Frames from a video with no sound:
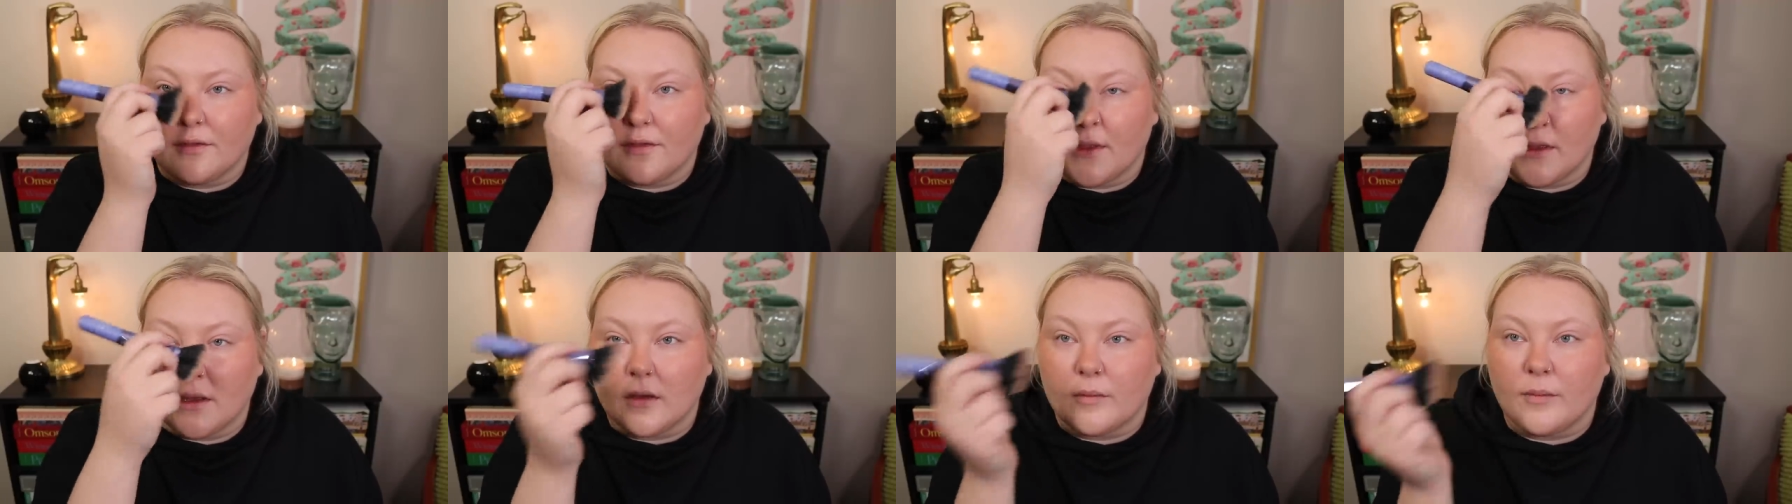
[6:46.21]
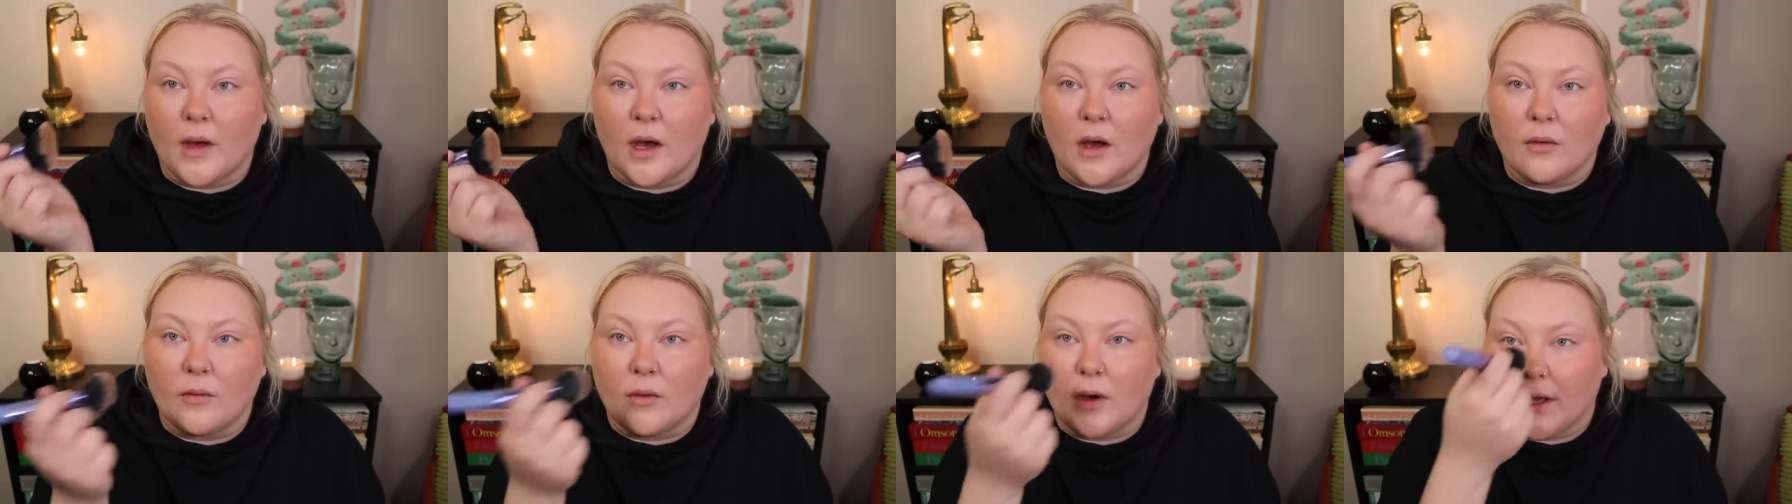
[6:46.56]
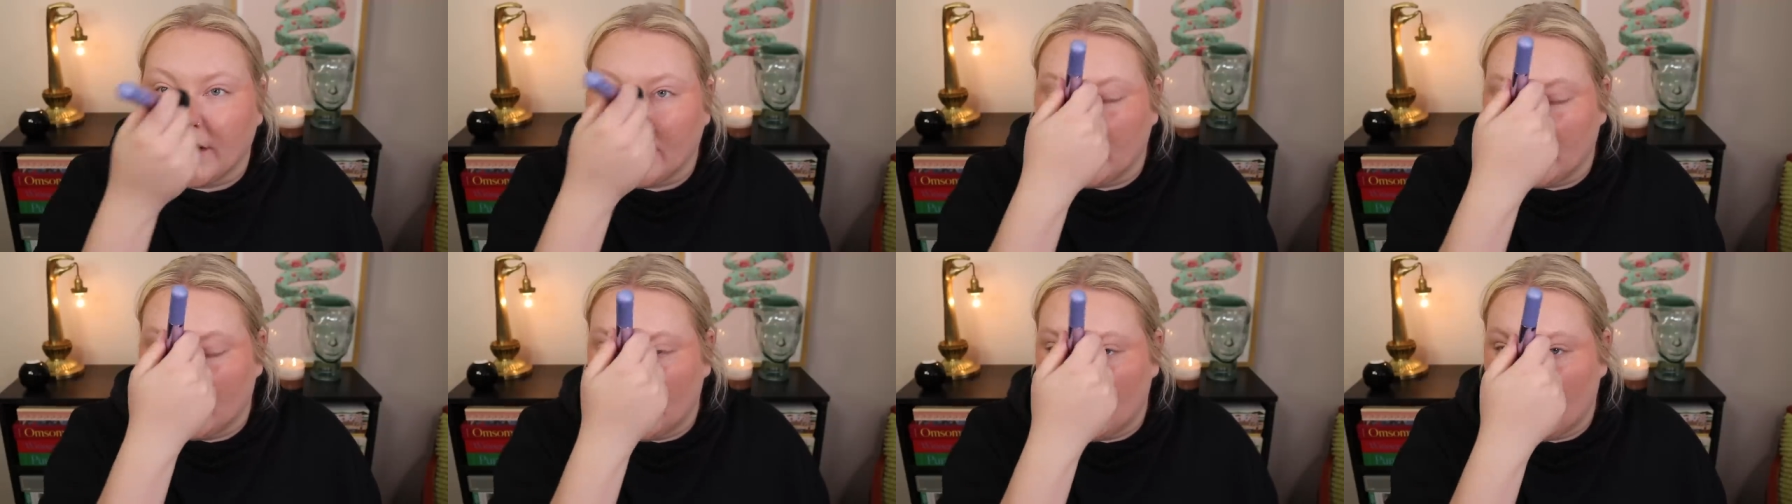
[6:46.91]
think about why
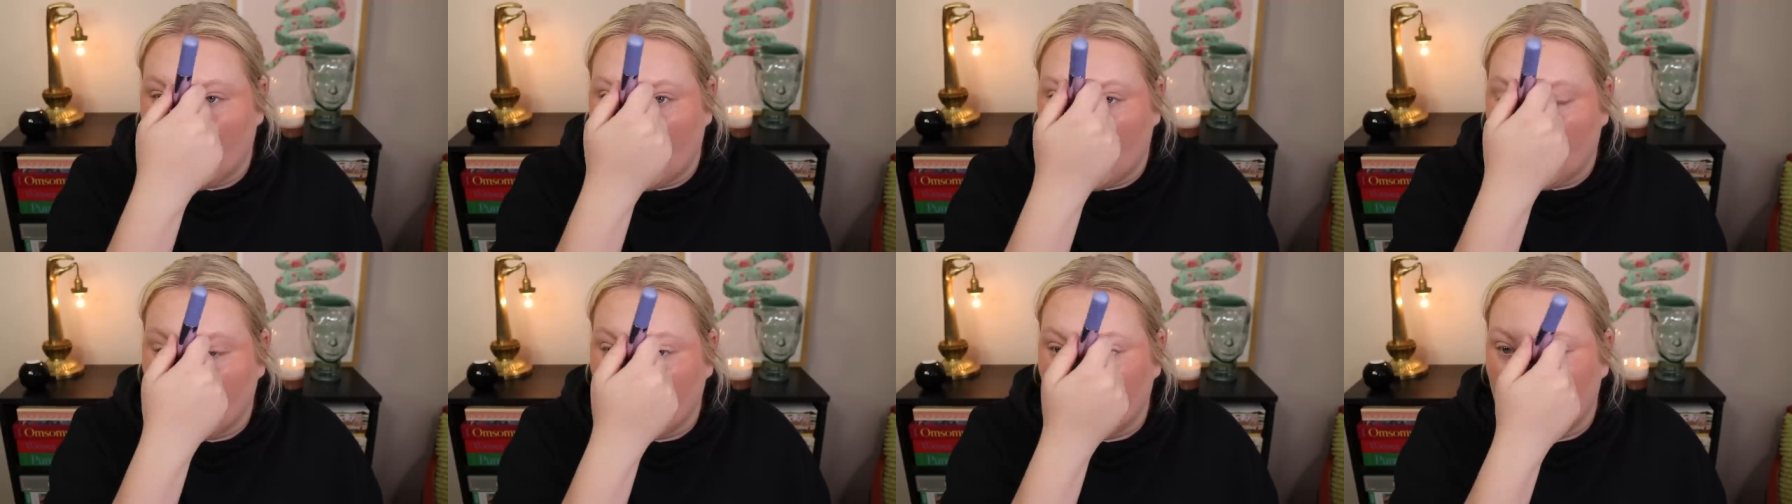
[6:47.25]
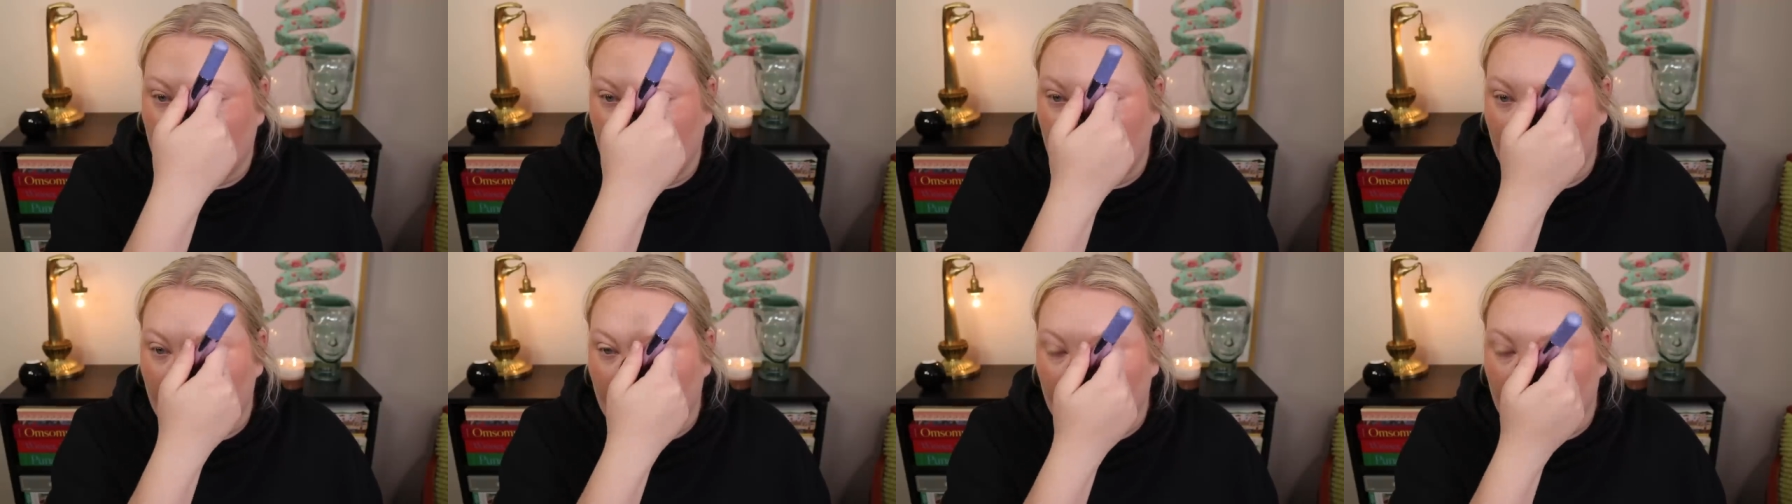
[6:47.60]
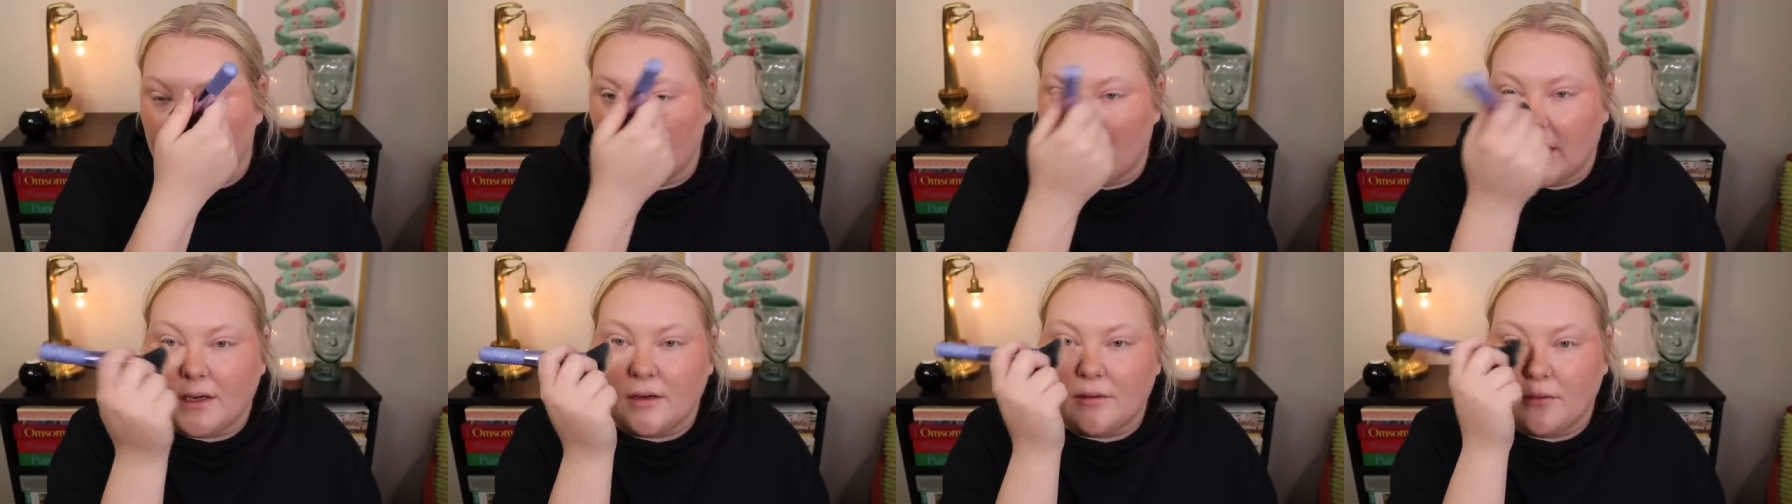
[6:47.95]
you're crying, or
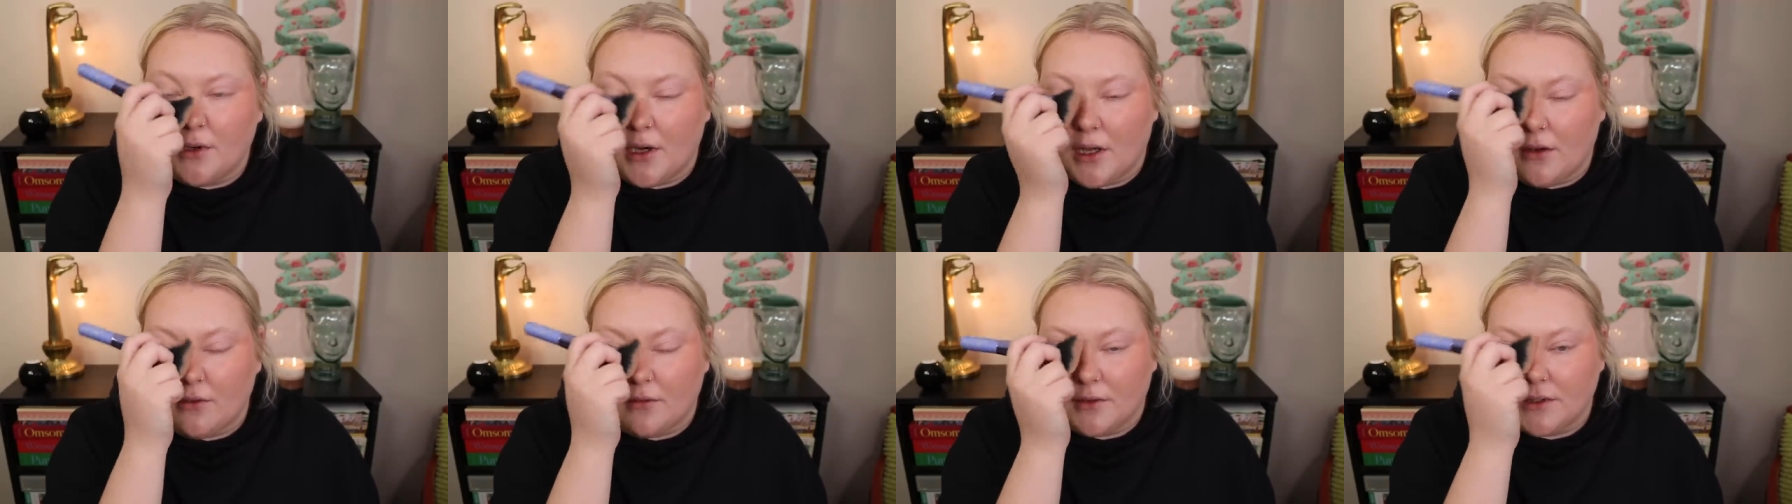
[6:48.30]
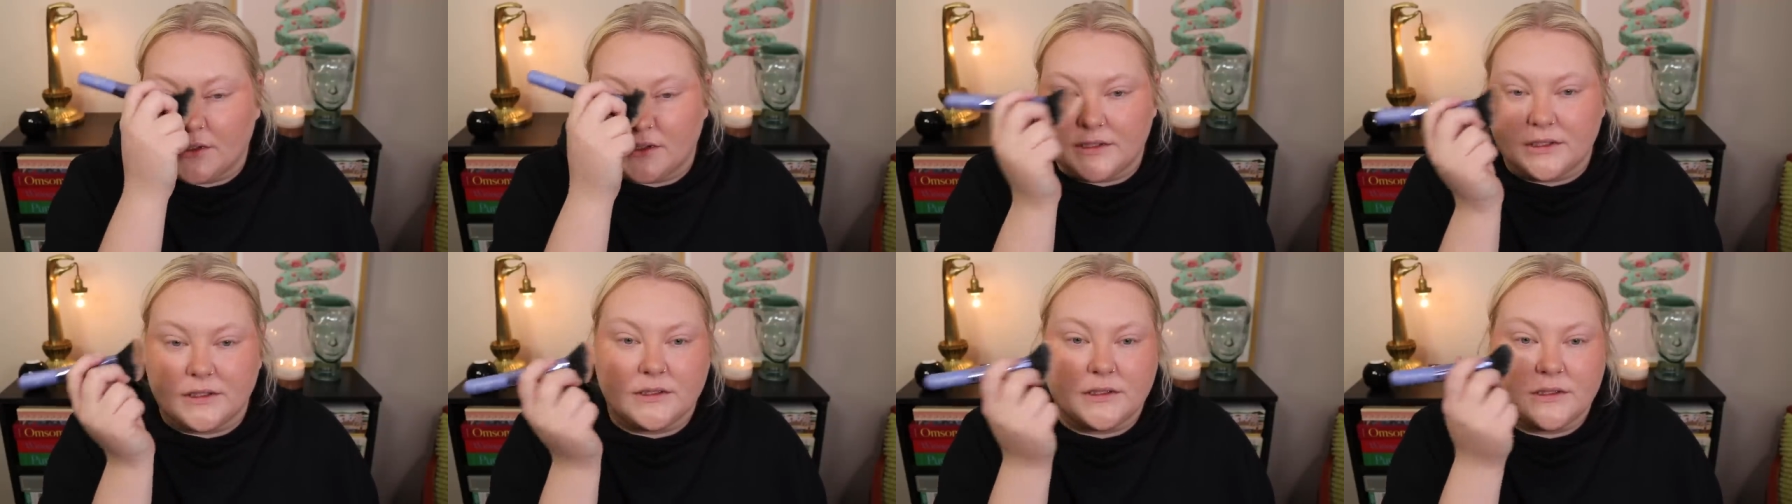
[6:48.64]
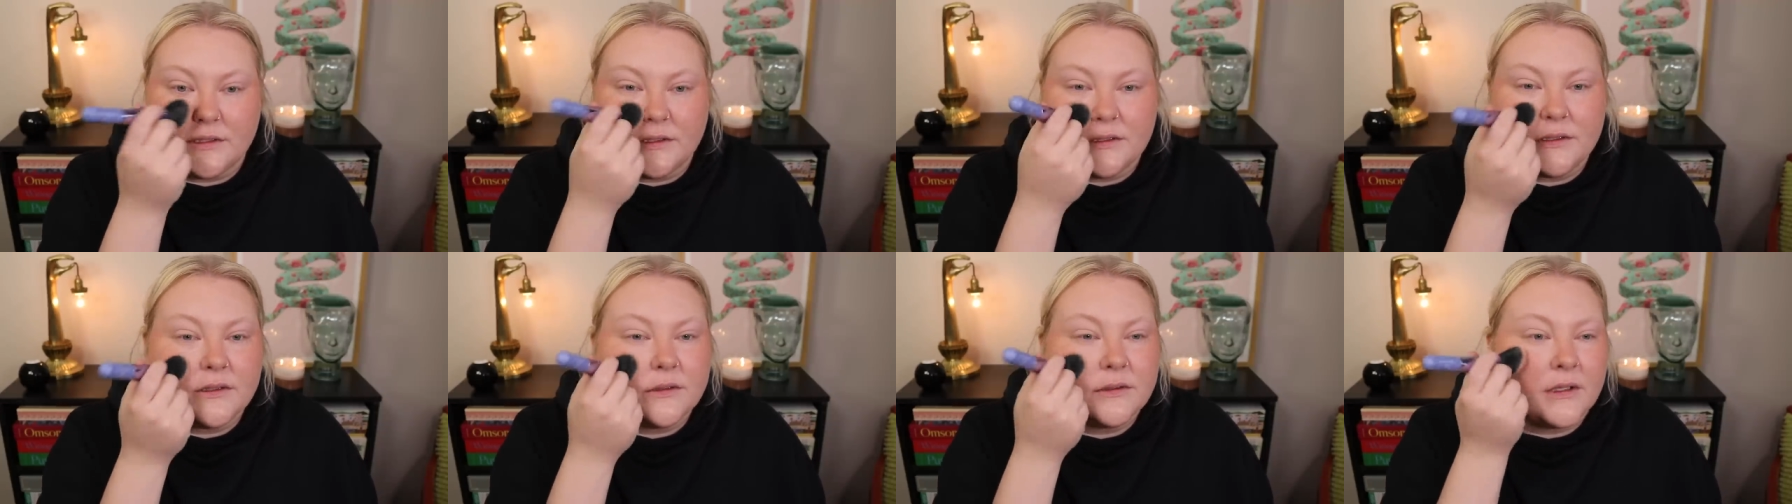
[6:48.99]
I don't know, it's
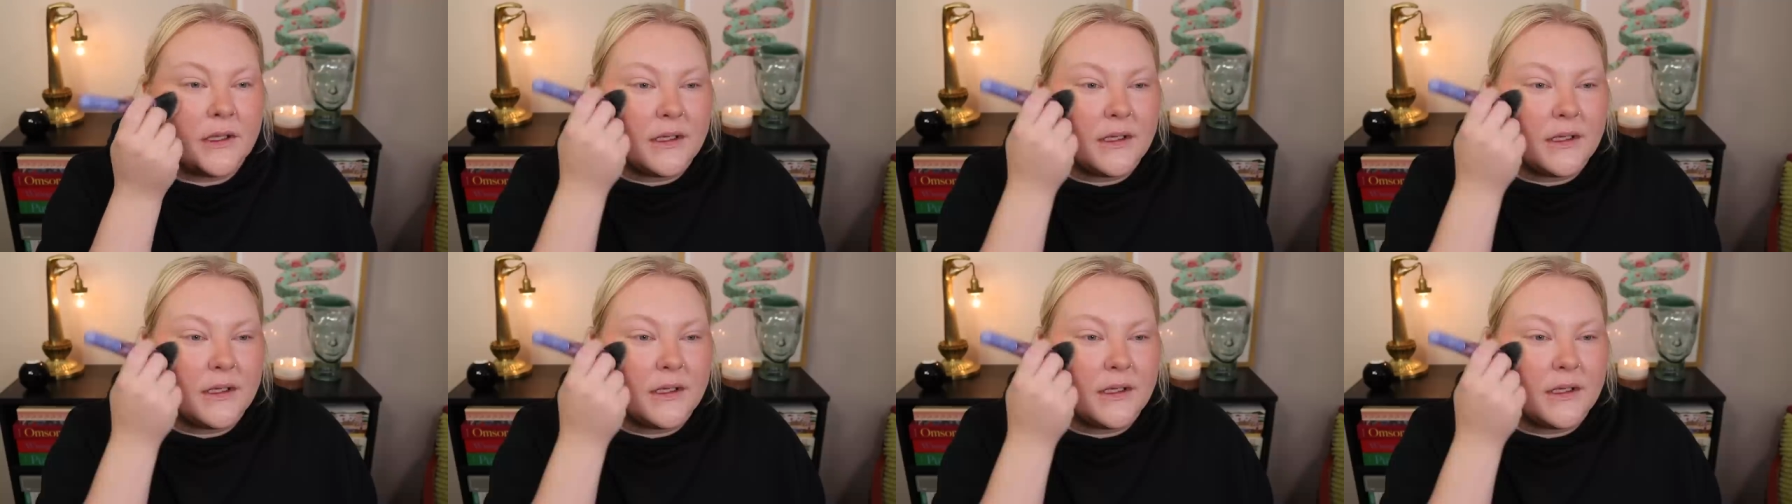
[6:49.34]
just,